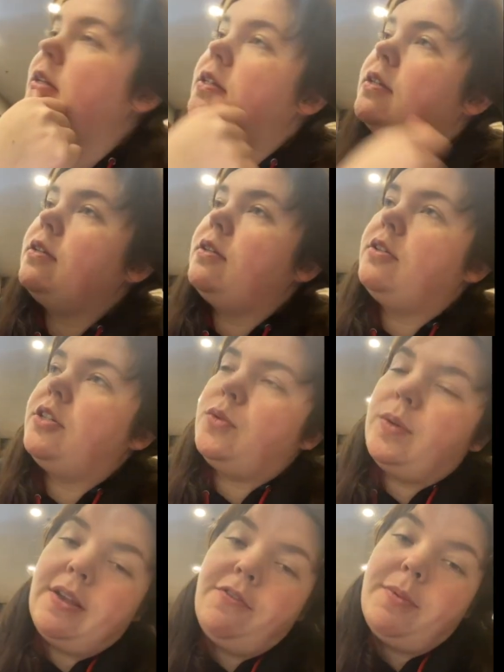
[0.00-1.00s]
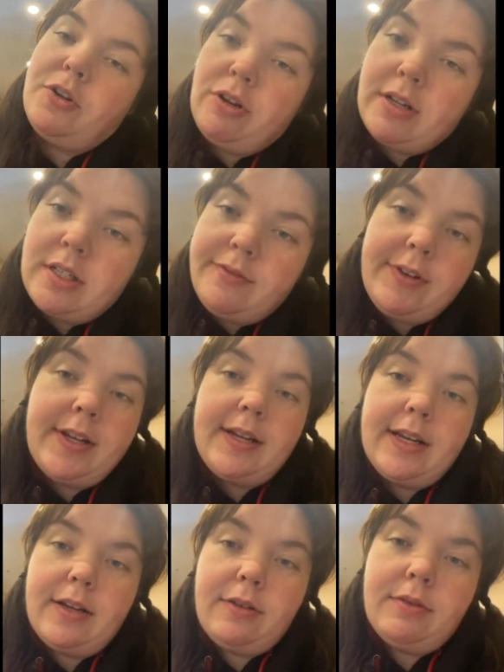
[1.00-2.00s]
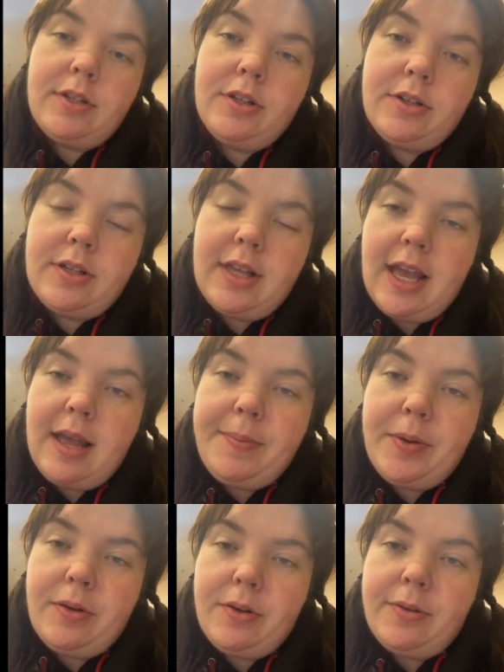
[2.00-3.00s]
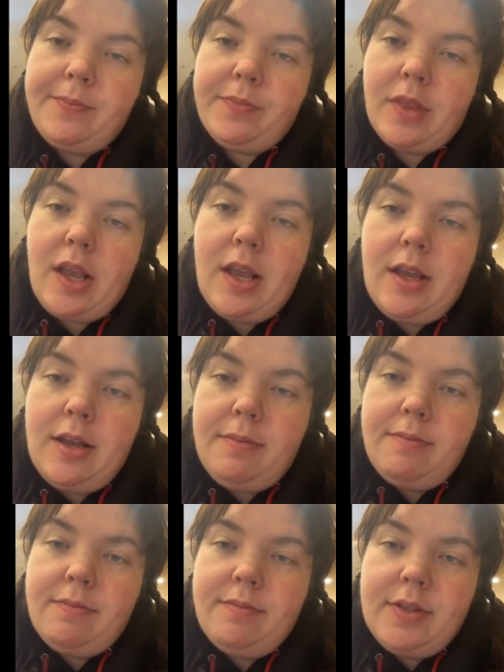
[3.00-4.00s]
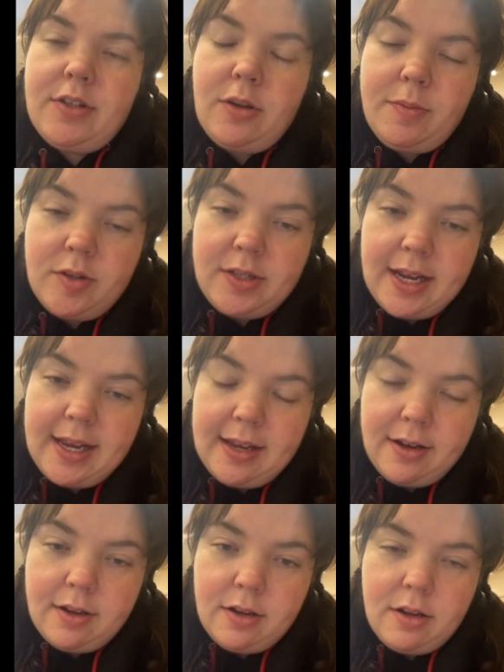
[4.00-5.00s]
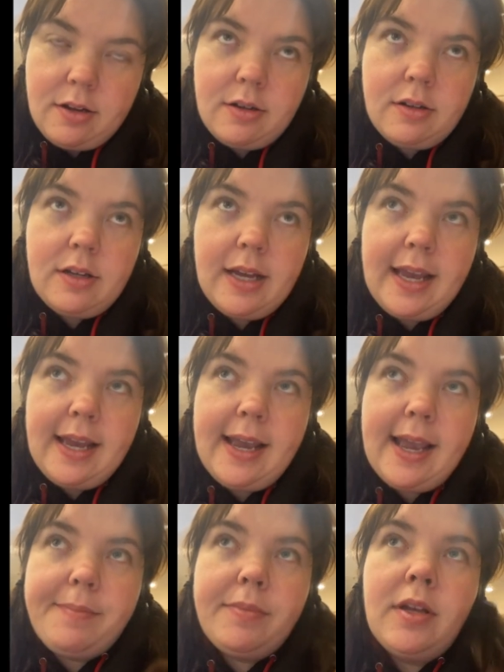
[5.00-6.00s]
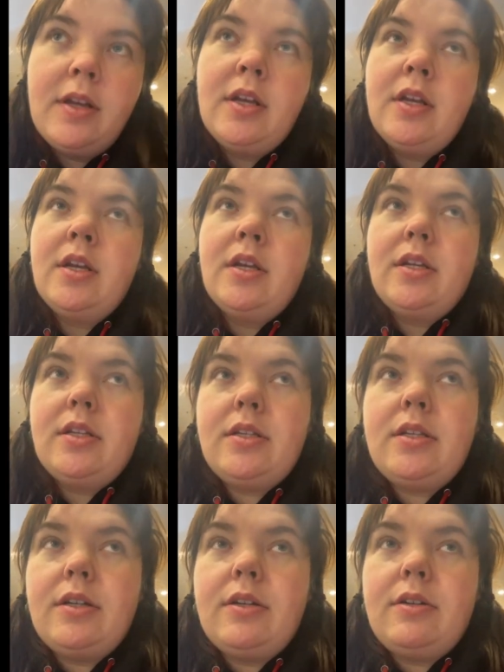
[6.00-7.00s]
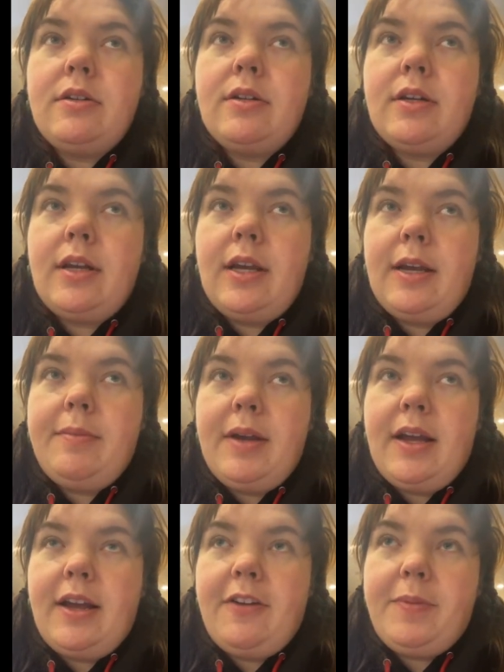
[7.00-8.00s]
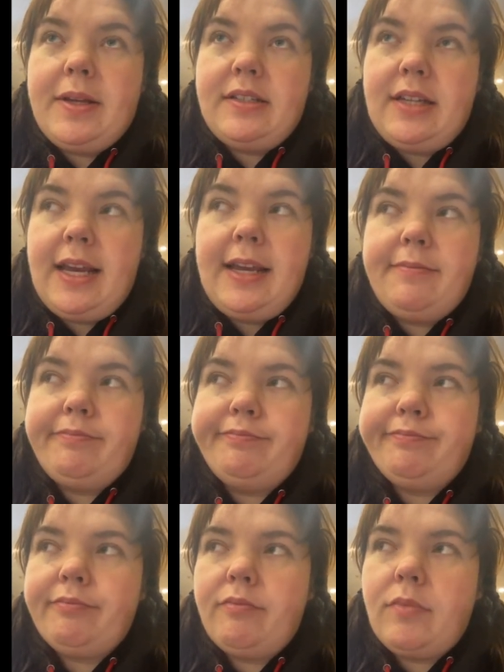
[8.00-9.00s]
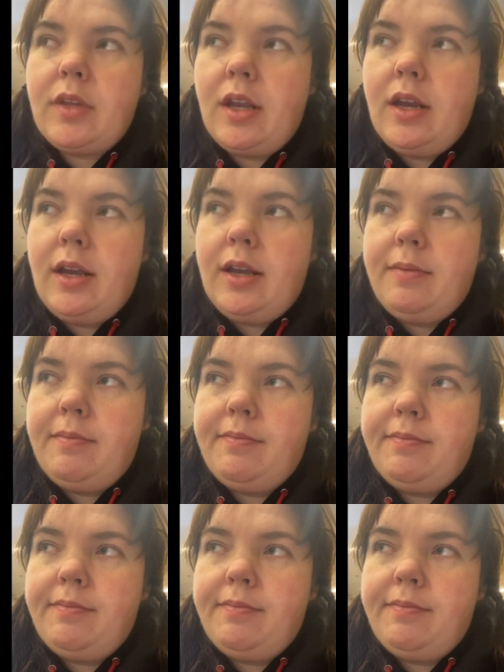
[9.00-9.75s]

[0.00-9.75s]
So just waiting for my transfer now to go to the airport. It's almost 8 a.m. So at 8:30.